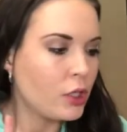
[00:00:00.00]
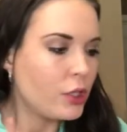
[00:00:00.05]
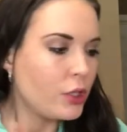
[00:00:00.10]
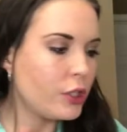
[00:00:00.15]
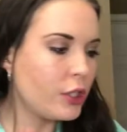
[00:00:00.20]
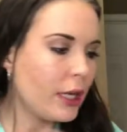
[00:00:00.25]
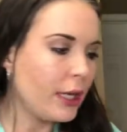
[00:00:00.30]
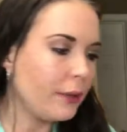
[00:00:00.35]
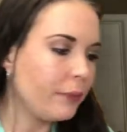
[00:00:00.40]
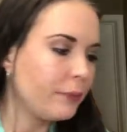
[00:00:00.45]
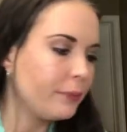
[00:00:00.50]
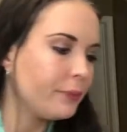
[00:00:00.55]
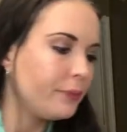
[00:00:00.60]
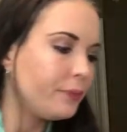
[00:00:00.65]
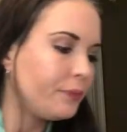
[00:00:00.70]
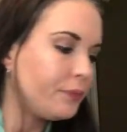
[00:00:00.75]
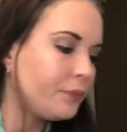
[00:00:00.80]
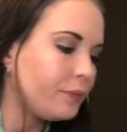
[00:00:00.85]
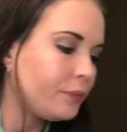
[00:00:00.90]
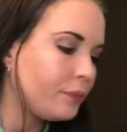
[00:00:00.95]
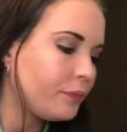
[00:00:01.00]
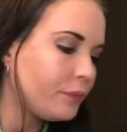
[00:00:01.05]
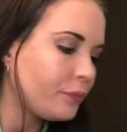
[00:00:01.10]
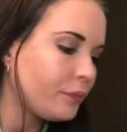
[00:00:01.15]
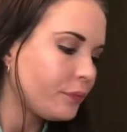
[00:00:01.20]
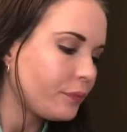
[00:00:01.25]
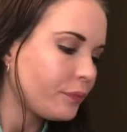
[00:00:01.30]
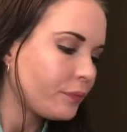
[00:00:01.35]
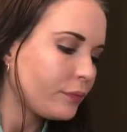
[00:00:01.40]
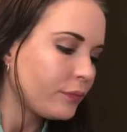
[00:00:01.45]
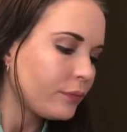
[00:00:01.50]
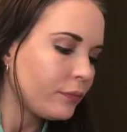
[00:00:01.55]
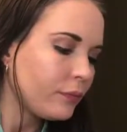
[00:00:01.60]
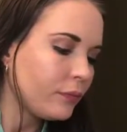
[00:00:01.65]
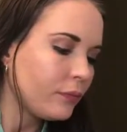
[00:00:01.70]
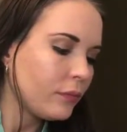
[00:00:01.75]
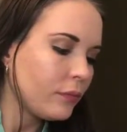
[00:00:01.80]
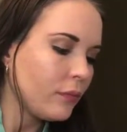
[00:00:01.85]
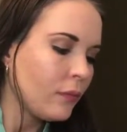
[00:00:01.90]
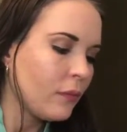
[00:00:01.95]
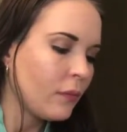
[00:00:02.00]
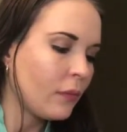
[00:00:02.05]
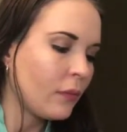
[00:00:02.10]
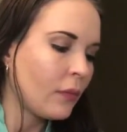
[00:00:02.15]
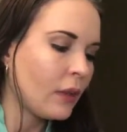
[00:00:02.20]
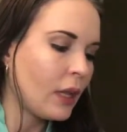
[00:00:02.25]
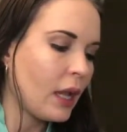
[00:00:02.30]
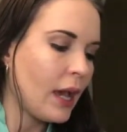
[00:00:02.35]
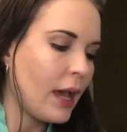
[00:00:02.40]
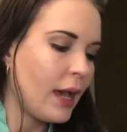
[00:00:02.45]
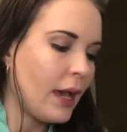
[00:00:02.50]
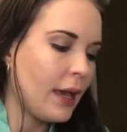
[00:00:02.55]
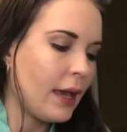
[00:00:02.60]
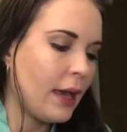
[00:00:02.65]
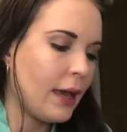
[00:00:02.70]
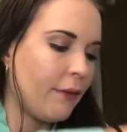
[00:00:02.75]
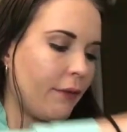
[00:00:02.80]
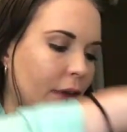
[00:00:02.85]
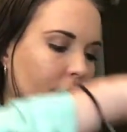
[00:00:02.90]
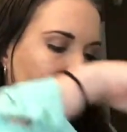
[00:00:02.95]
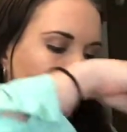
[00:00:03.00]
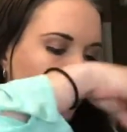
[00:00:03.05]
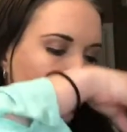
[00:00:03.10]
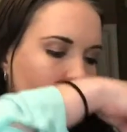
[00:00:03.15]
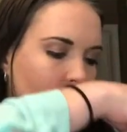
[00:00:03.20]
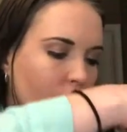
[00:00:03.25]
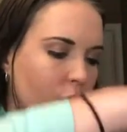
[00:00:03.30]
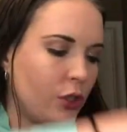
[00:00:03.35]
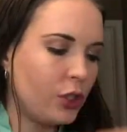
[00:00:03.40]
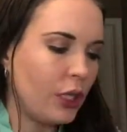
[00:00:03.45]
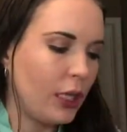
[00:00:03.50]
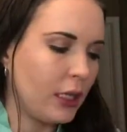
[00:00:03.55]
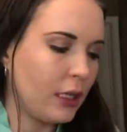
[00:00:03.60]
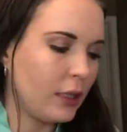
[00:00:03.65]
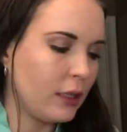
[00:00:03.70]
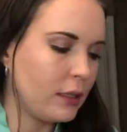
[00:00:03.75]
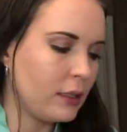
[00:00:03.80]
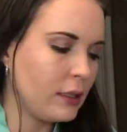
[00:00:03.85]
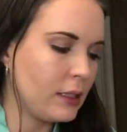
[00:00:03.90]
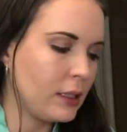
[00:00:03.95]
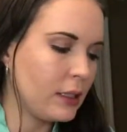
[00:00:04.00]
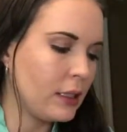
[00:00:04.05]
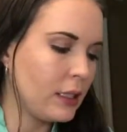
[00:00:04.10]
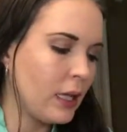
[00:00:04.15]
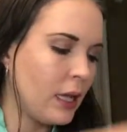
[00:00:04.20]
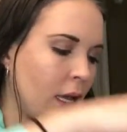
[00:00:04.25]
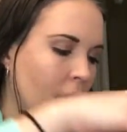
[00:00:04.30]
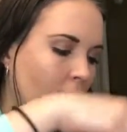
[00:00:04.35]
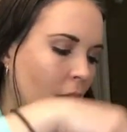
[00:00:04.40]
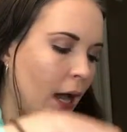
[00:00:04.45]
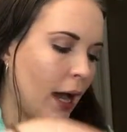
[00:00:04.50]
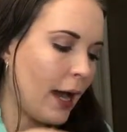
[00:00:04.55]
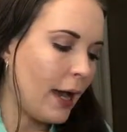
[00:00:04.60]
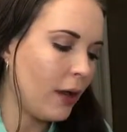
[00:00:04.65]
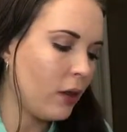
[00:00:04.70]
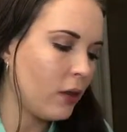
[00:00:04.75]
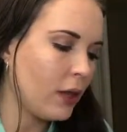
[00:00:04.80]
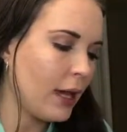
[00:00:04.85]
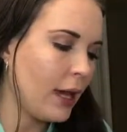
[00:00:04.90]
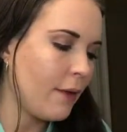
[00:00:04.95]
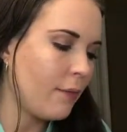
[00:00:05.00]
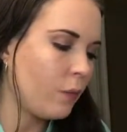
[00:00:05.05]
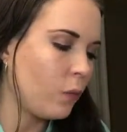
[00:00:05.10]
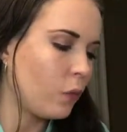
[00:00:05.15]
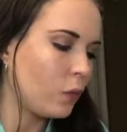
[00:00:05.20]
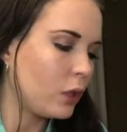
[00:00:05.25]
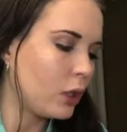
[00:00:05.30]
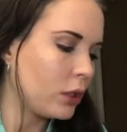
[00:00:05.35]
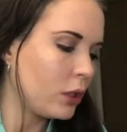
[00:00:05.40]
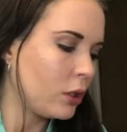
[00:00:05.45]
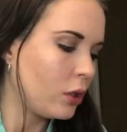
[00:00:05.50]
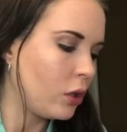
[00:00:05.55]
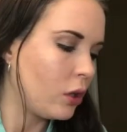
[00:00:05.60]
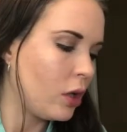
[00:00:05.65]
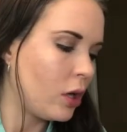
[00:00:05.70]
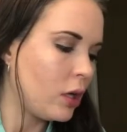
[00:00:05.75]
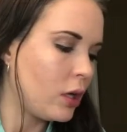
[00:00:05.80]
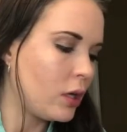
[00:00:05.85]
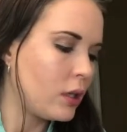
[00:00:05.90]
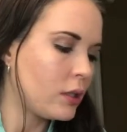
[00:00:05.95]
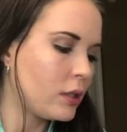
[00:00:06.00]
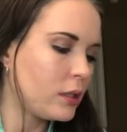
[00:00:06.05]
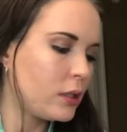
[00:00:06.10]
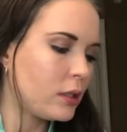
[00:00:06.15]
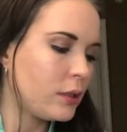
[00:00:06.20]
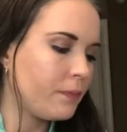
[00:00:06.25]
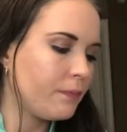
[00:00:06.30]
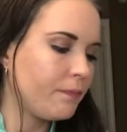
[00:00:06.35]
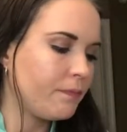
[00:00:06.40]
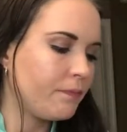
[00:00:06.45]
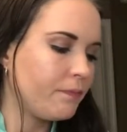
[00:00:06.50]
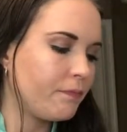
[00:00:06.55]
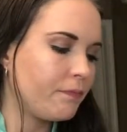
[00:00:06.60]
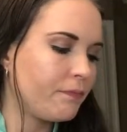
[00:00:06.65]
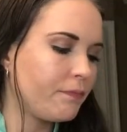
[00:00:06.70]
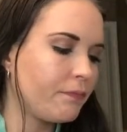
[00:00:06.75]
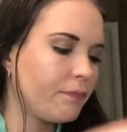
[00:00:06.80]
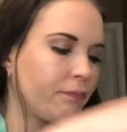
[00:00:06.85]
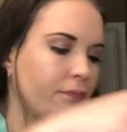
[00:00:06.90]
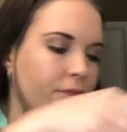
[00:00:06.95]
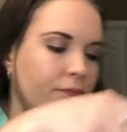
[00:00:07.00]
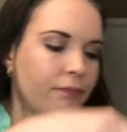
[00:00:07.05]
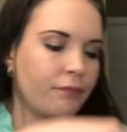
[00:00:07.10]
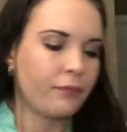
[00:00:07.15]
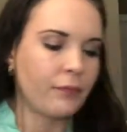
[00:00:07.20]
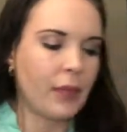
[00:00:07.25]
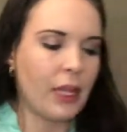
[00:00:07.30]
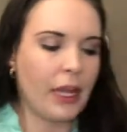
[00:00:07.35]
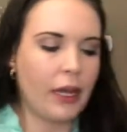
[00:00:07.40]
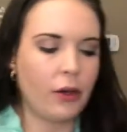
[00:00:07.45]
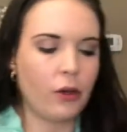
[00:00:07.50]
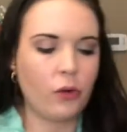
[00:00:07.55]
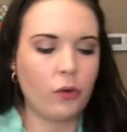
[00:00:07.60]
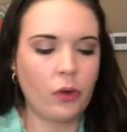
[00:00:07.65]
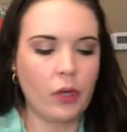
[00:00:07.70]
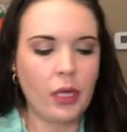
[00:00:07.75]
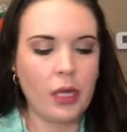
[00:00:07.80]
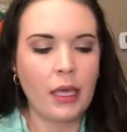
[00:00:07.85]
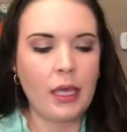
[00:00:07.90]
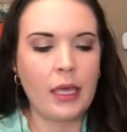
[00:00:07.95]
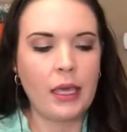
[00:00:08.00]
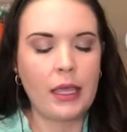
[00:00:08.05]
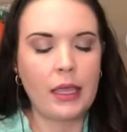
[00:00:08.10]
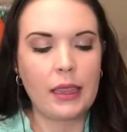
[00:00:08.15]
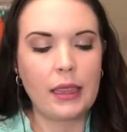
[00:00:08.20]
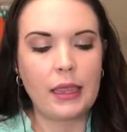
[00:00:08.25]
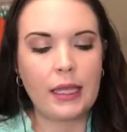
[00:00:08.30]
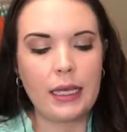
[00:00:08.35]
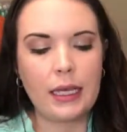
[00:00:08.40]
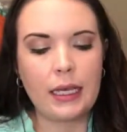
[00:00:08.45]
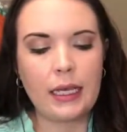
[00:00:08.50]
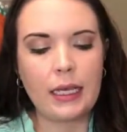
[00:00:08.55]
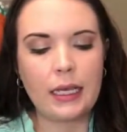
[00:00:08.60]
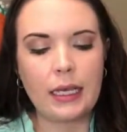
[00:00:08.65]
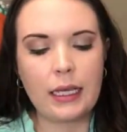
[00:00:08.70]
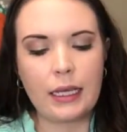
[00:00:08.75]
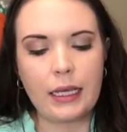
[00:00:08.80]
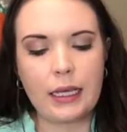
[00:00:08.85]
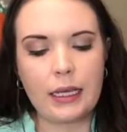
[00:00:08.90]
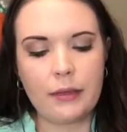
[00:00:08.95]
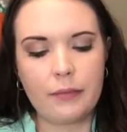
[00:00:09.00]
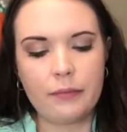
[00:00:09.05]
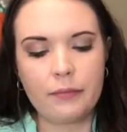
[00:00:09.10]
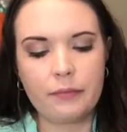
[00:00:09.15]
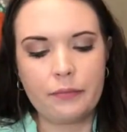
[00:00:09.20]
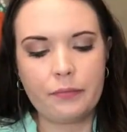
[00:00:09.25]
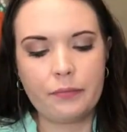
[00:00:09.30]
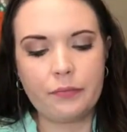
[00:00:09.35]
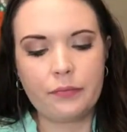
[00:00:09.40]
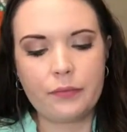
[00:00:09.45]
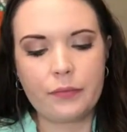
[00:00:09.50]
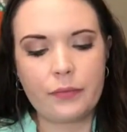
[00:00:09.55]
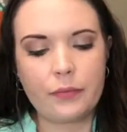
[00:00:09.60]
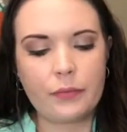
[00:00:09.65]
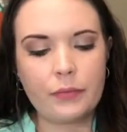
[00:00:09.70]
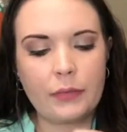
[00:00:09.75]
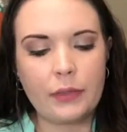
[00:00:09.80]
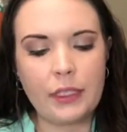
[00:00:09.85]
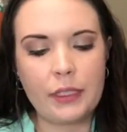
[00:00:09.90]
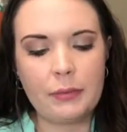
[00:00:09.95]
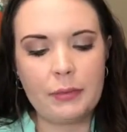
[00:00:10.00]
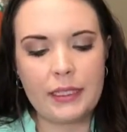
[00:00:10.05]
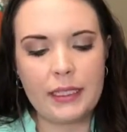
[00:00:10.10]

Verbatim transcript: So, I have a few shades. I only have one gloss now, the Lip